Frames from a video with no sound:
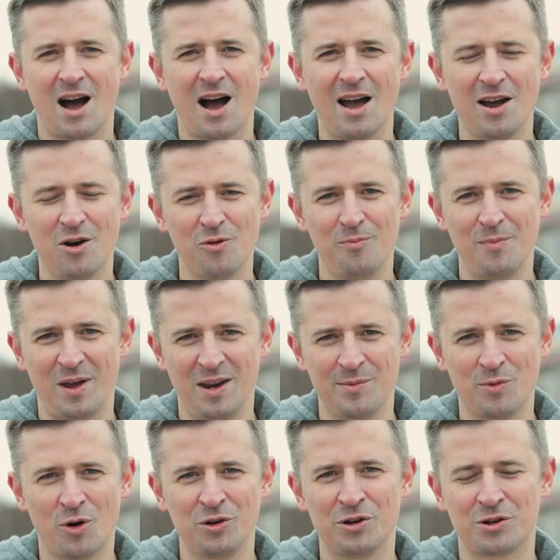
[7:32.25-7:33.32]
I hope many
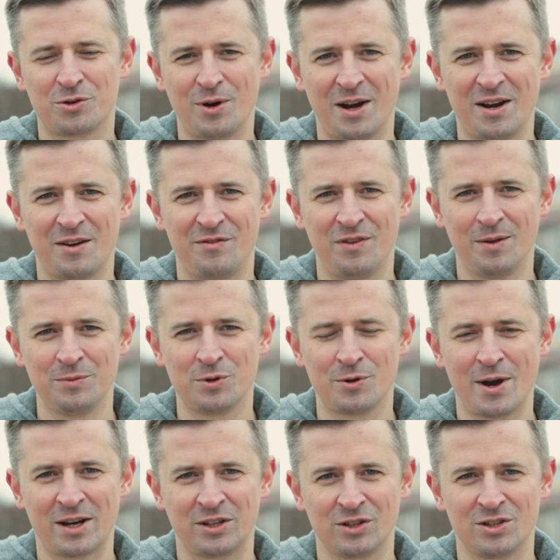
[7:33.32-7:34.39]
more Ukrainian film
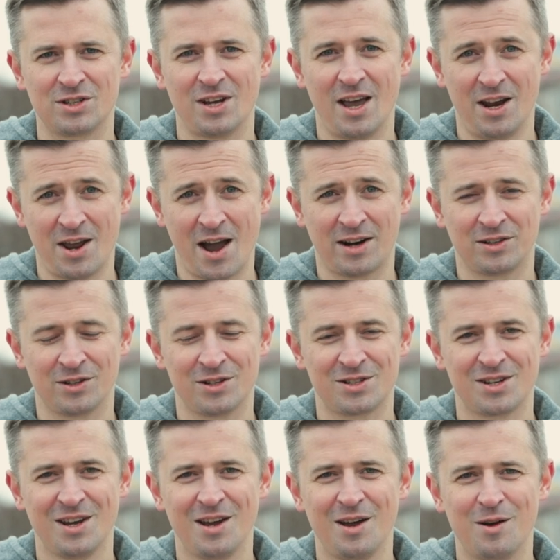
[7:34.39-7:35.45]
directors and
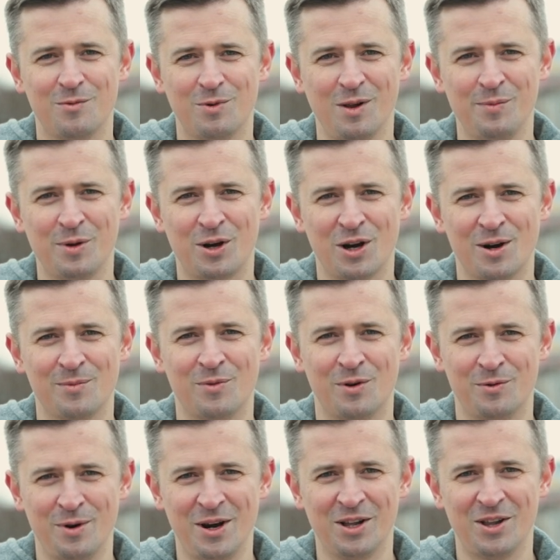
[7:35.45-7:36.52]
actors will become
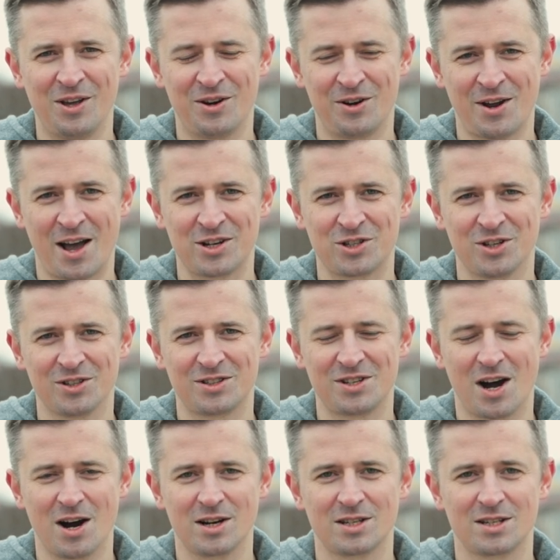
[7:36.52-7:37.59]
real international
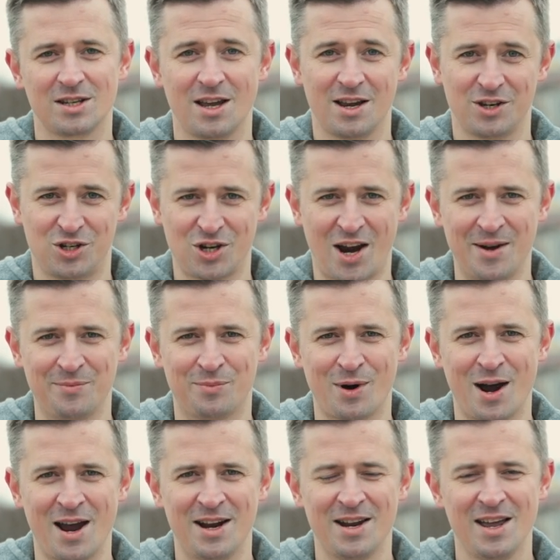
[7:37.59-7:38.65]
stars and shine
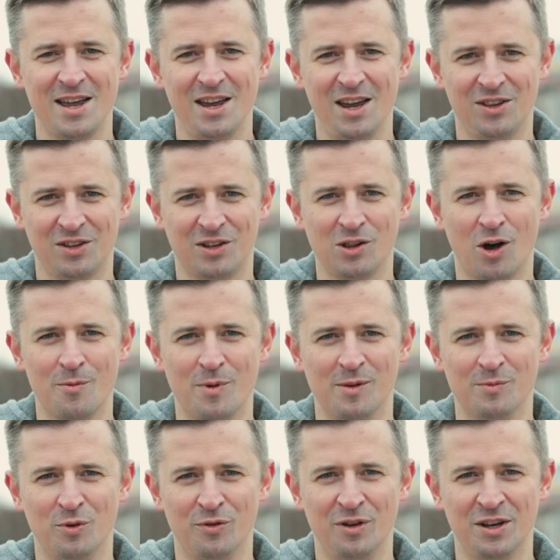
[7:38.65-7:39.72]
bright in the global
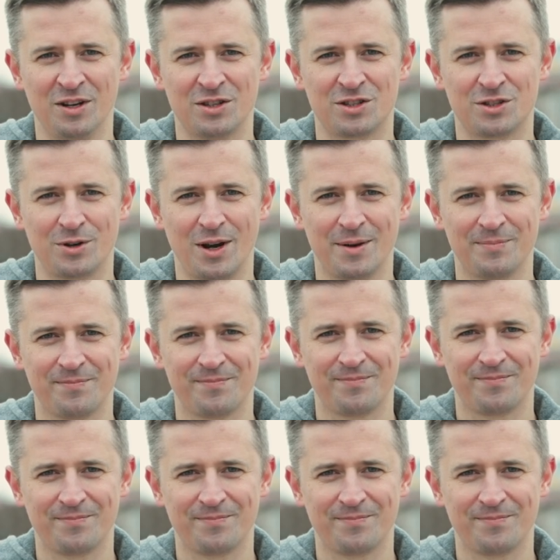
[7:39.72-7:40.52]
movie industry.